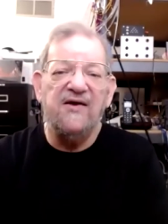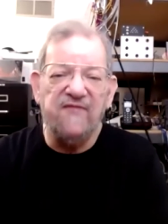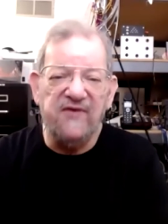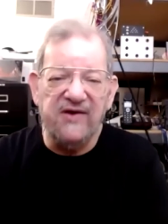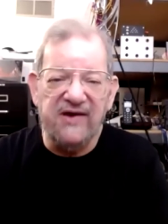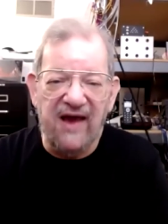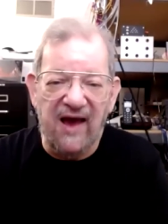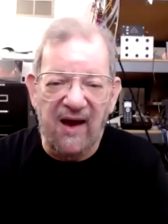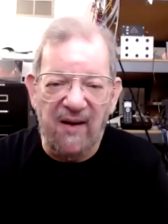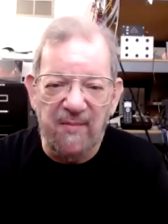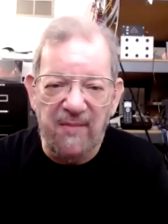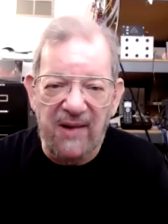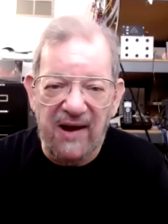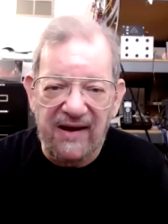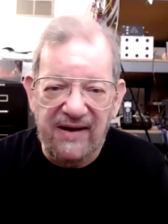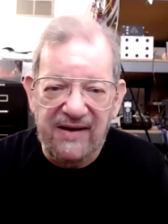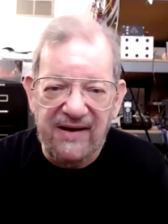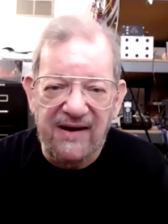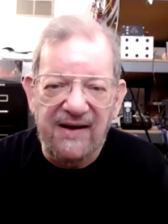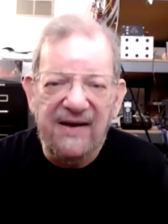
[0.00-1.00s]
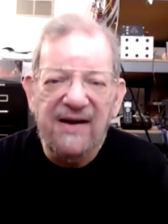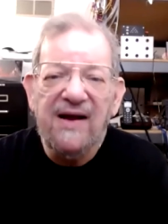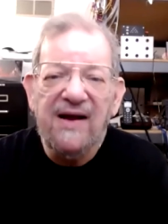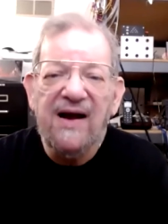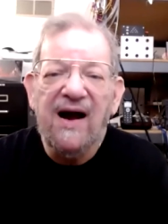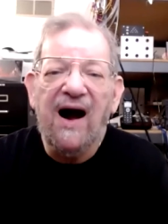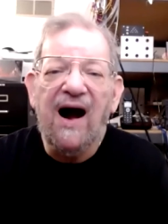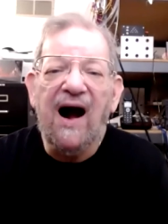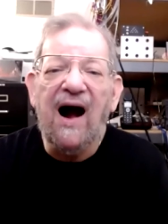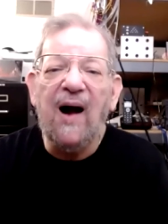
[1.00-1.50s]
If you can't make it,
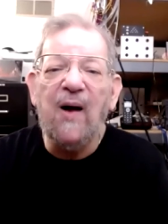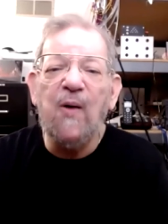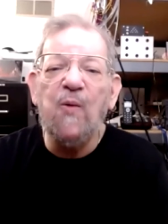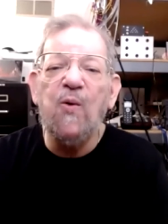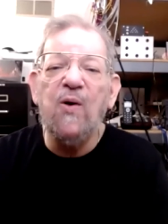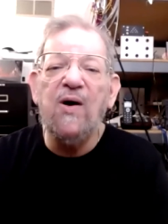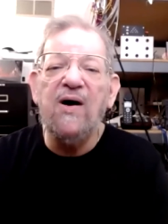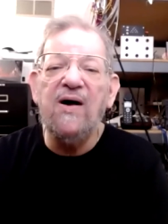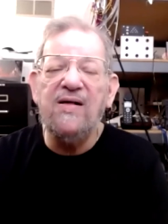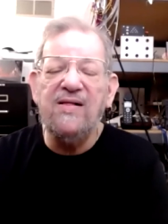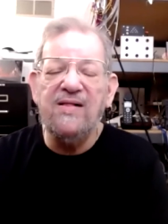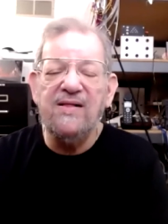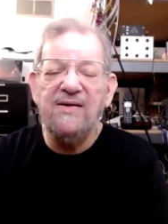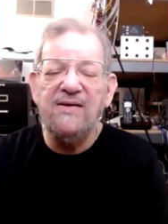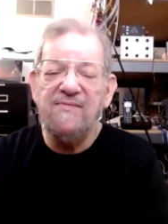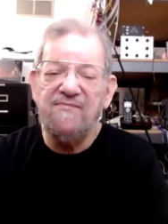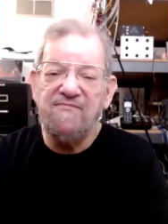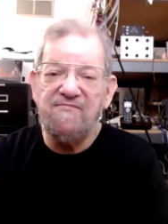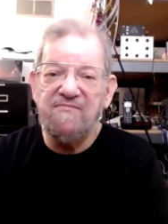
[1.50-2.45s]
I will